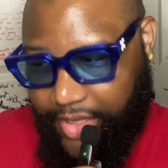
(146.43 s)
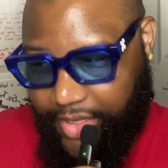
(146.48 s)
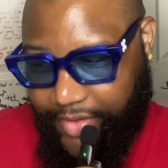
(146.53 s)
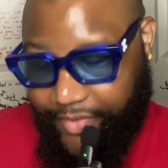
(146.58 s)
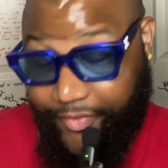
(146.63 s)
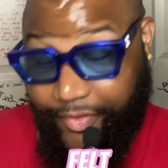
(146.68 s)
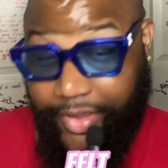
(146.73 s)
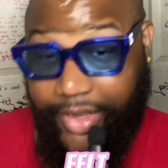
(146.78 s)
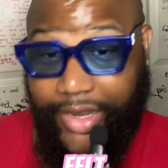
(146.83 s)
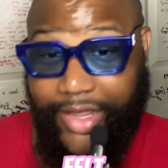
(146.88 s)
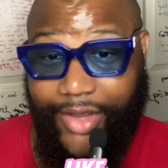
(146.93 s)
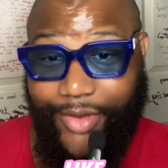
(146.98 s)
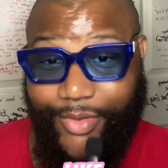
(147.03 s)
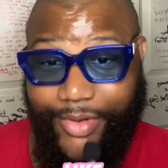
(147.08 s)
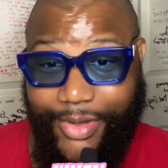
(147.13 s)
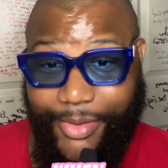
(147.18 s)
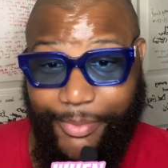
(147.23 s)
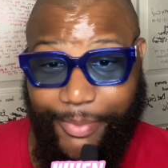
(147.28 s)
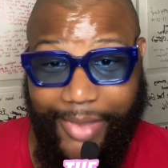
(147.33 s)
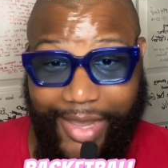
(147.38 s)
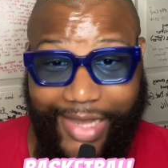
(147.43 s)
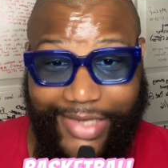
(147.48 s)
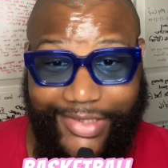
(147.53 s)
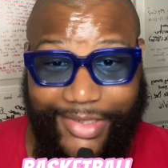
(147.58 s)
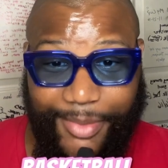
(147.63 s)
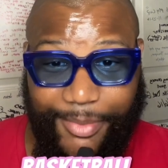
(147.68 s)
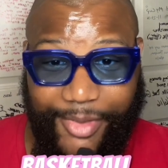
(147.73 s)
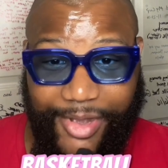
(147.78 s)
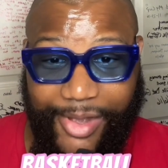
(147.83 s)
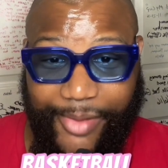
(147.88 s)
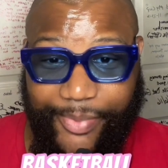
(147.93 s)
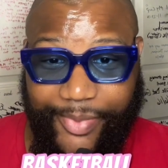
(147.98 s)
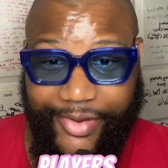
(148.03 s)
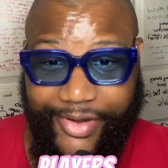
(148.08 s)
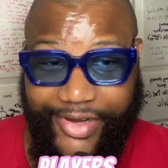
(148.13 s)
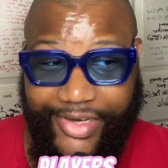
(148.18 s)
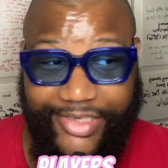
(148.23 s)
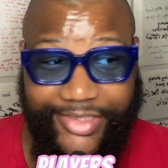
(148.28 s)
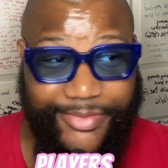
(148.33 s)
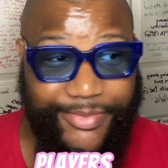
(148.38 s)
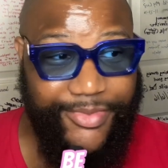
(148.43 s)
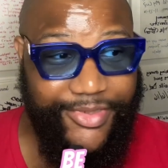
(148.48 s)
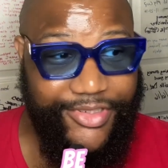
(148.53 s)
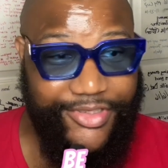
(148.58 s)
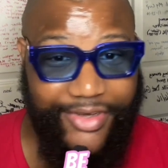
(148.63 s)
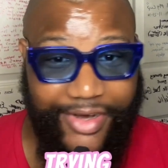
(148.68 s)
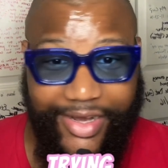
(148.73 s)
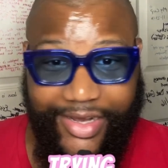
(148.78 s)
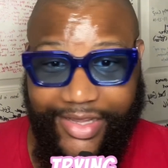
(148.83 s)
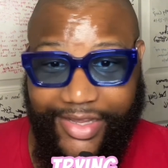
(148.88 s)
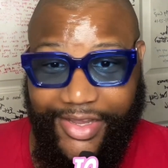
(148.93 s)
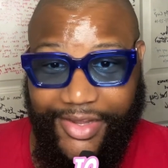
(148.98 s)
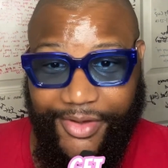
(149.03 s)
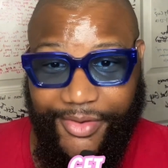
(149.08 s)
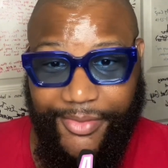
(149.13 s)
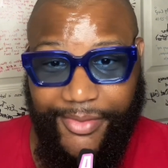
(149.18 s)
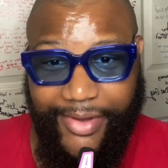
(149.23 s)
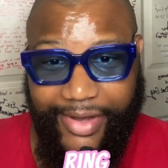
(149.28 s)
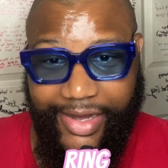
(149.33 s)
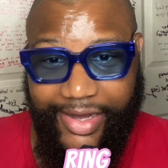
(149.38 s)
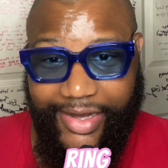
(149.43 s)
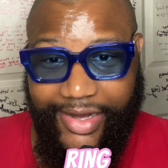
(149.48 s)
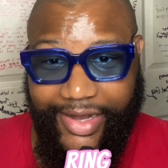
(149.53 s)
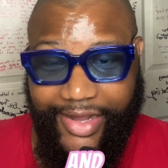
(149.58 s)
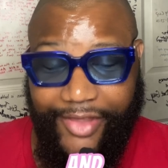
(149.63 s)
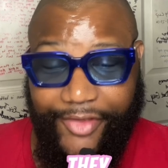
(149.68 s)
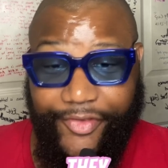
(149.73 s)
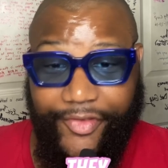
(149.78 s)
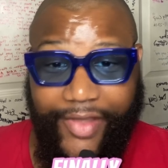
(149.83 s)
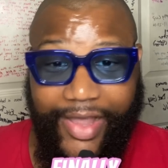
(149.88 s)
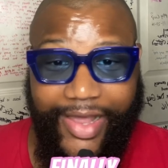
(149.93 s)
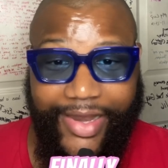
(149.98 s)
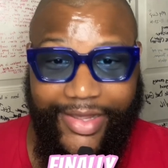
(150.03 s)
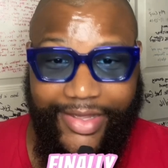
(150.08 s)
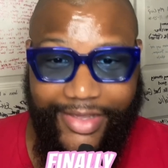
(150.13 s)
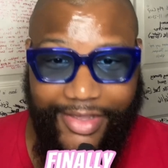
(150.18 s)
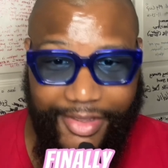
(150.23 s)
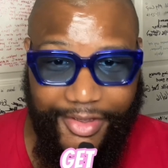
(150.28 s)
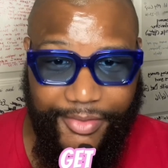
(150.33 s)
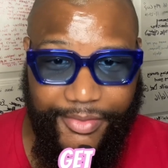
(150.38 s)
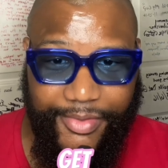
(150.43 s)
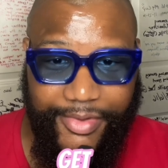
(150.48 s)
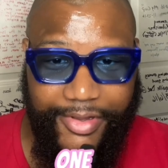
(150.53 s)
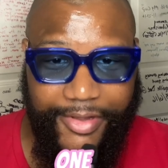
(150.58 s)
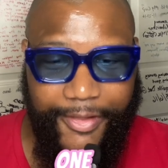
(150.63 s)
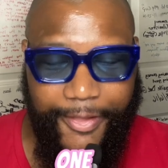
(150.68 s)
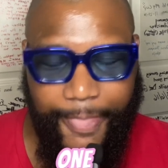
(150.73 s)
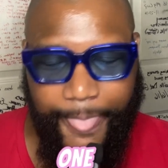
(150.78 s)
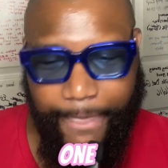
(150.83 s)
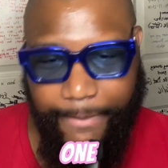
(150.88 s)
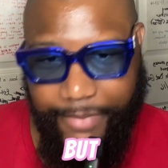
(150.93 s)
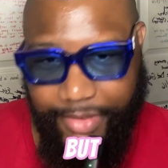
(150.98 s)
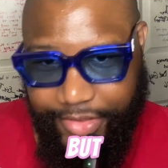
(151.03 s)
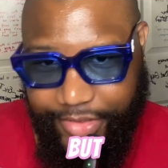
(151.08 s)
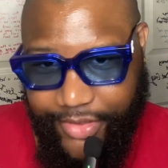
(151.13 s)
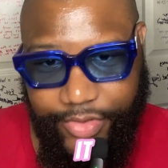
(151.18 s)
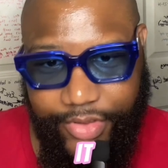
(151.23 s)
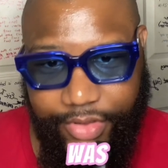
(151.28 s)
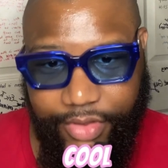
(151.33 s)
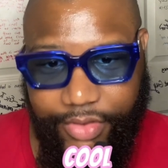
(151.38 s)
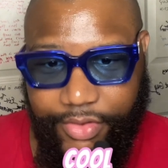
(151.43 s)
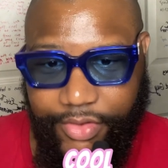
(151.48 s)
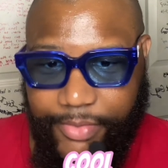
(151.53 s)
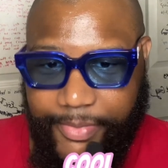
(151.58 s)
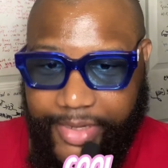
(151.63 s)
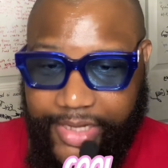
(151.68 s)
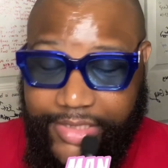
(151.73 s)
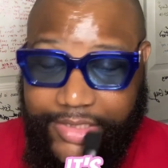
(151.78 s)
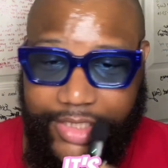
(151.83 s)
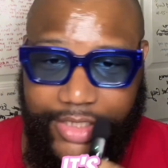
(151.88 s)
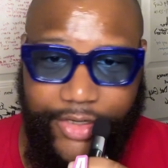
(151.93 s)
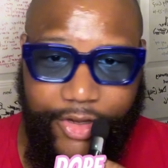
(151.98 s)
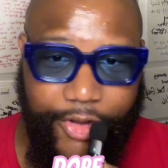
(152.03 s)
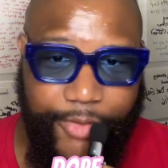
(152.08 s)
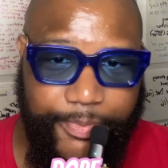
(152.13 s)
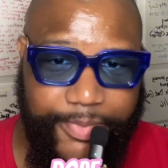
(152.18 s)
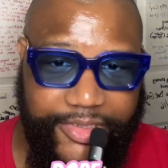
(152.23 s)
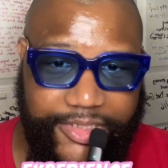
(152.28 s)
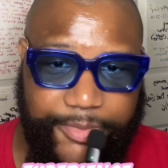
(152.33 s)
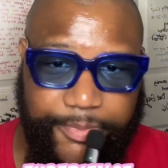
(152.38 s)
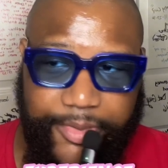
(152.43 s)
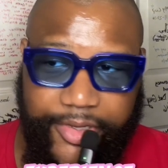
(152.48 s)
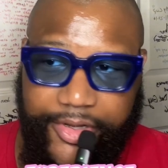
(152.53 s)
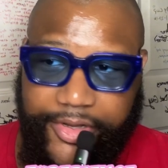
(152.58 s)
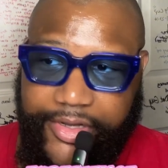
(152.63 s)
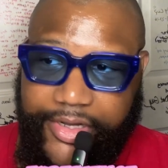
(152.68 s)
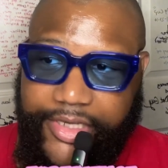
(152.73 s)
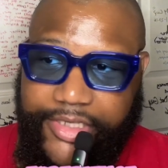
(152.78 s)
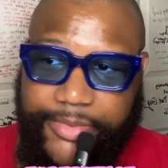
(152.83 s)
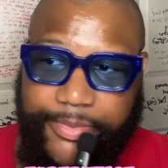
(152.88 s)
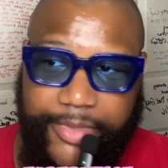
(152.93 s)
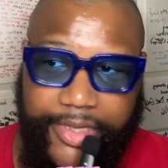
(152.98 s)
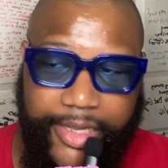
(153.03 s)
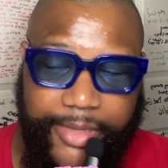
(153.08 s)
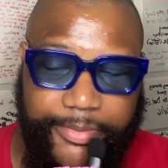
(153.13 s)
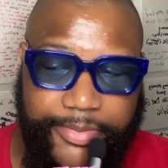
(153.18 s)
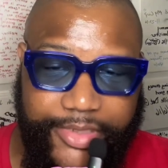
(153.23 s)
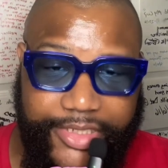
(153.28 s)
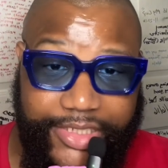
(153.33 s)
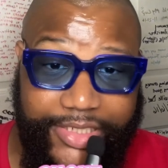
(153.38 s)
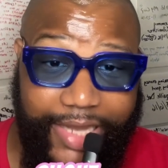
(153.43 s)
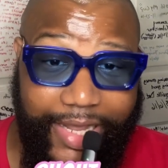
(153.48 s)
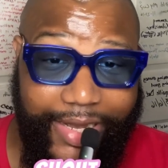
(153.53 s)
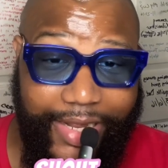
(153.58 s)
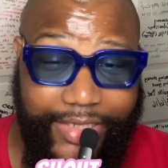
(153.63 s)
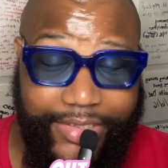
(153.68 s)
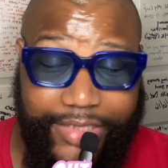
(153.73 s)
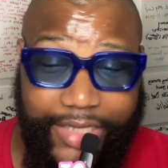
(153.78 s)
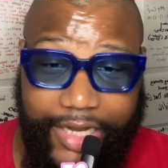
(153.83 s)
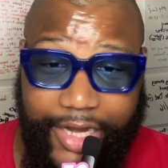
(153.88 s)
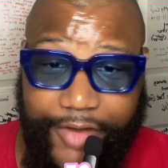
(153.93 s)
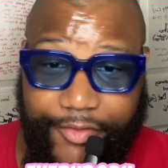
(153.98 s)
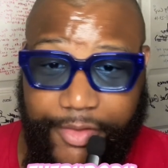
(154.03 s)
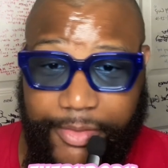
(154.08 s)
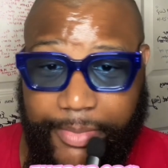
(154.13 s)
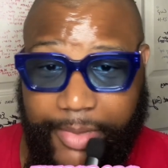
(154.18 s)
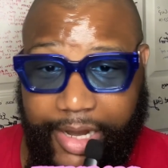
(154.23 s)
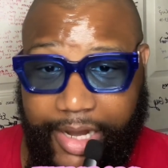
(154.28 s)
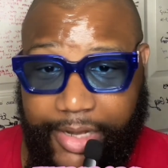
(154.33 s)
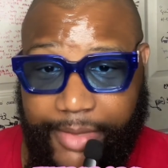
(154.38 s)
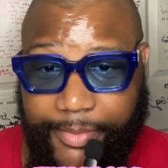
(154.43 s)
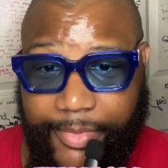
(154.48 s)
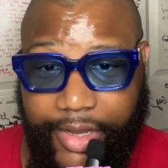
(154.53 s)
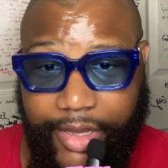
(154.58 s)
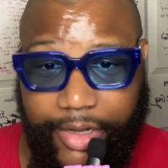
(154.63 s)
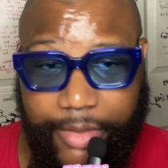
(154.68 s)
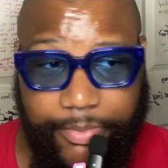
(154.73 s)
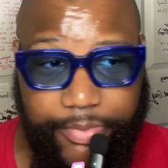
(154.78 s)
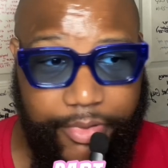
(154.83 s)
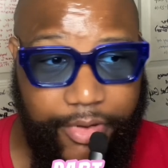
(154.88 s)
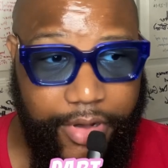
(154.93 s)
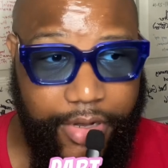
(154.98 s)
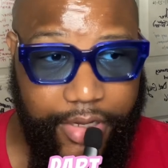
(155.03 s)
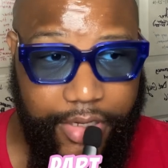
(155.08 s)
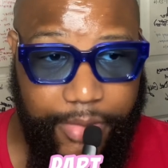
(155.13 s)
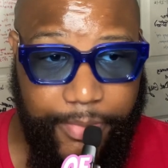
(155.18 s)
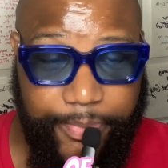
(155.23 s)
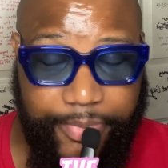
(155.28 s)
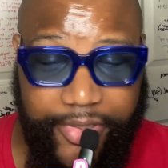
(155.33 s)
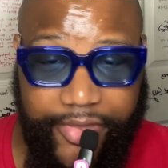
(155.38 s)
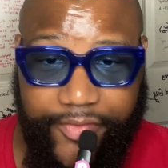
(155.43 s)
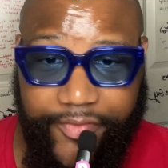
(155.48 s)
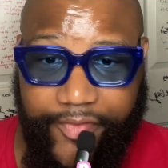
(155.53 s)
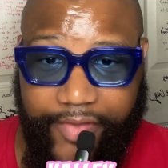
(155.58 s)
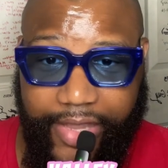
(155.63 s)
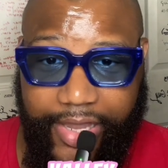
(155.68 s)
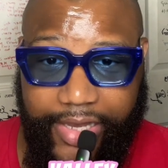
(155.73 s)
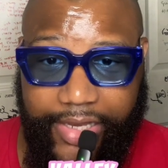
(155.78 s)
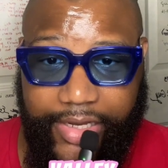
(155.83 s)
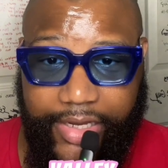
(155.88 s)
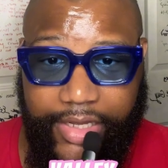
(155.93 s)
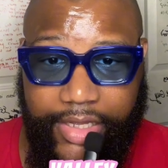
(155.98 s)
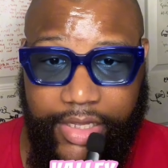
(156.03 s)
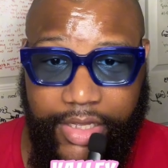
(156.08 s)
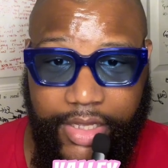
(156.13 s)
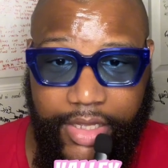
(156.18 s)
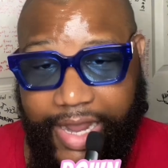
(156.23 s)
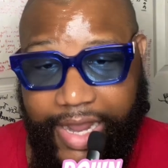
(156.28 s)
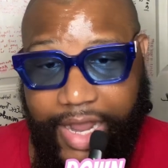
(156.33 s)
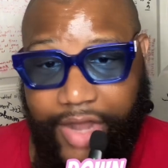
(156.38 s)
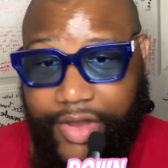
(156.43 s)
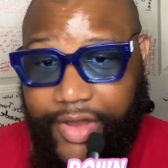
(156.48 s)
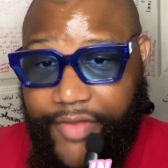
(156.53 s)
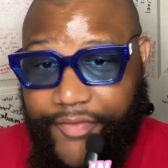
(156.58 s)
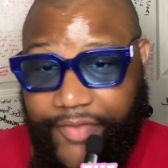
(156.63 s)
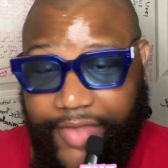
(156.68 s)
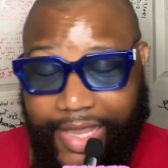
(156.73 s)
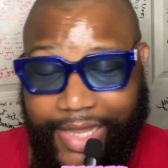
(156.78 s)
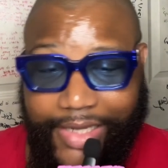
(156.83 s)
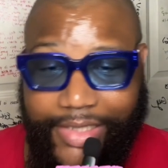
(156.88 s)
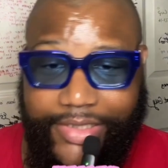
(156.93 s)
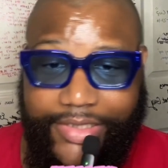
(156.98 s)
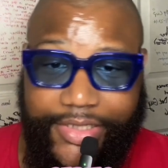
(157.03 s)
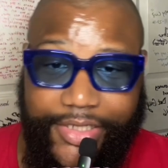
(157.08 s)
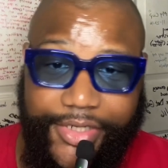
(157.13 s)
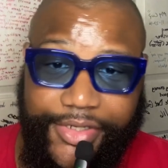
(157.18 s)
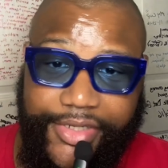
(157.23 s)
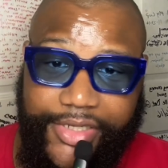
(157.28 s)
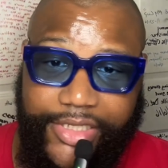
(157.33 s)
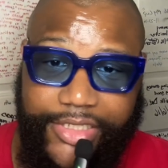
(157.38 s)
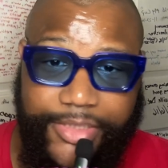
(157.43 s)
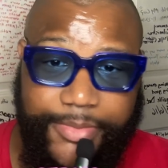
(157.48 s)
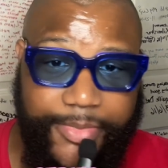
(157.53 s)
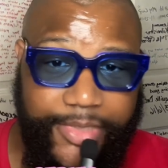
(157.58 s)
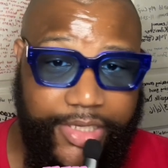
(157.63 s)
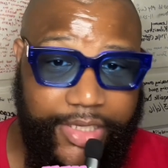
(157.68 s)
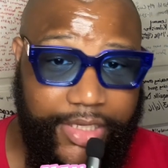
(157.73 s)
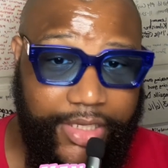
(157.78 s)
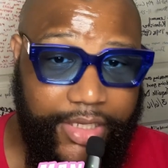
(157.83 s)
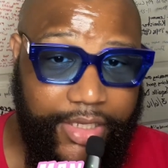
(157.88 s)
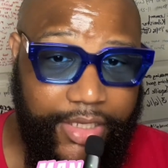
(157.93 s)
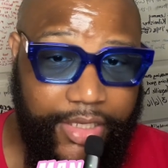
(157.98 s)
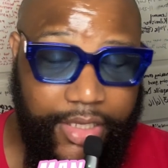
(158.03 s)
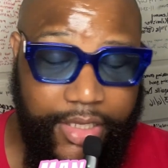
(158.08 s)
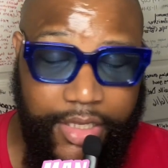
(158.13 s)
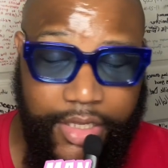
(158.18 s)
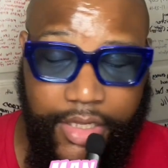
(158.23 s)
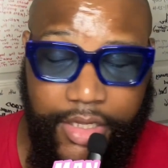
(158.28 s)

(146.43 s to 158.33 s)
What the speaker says: Felt like when the basketball players be trying to get a ring and they finally get one. But it was cool, man. It's a dope experience, man. But shout out to everybody, man, a part of the P Valley Down in the Valley series, man.